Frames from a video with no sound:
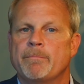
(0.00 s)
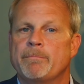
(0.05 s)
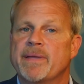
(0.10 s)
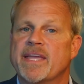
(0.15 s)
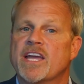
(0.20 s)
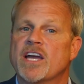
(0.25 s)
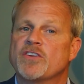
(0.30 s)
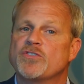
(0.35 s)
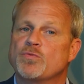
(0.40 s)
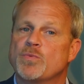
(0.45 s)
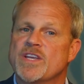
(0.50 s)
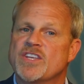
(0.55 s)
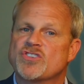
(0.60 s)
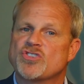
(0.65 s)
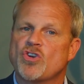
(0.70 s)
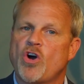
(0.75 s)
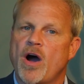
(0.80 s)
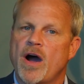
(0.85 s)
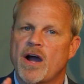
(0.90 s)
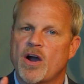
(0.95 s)
because we
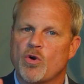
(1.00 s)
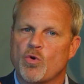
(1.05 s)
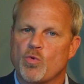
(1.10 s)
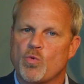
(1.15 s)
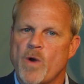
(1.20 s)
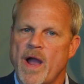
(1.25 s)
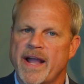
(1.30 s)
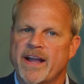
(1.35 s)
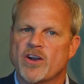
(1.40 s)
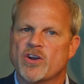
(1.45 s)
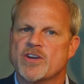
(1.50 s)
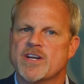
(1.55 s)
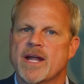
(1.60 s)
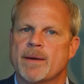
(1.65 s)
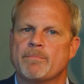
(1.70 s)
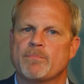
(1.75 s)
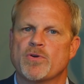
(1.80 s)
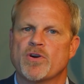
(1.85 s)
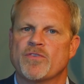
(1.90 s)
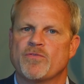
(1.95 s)
saw a record
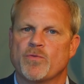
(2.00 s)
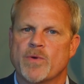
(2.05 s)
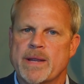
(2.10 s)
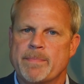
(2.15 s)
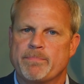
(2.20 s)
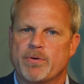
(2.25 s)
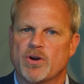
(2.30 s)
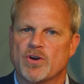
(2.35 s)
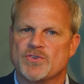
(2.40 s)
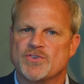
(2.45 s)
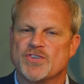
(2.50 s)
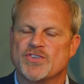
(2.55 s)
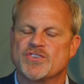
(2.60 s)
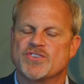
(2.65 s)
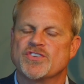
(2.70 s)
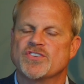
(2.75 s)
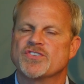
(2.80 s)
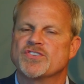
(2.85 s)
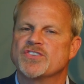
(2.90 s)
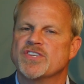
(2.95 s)
number of
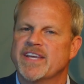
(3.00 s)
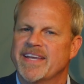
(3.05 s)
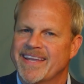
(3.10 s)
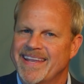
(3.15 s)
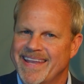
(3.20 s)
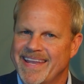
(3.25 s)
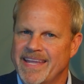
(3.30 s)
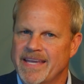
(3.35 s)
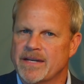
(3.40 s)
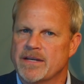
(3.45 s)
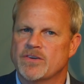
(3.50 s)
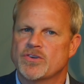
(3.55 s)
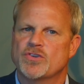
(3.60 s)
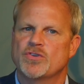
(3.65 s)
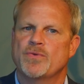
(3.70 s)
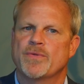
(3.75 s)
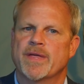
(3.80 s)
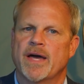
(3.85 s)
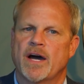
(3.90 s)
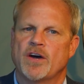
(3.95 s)
repurchases in
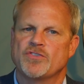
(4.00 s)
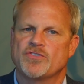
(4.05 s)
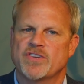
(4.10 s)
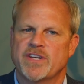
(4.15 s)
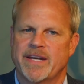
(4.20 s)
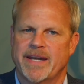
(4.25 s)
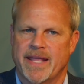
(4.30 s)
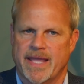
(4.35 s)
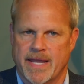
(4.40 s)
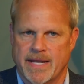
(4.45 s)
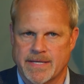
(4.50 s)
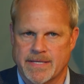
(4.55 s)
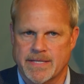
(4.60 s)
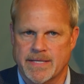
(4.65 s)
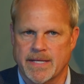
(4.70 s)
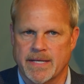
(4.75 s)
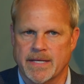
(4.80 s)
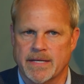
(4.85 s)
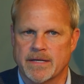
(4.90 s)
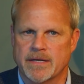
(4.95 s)

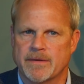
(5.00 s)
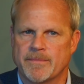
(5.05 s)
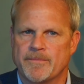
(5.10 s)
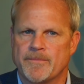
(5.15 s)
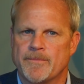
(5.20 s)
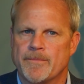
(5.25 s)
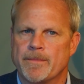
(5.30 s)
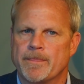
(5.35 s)
2018.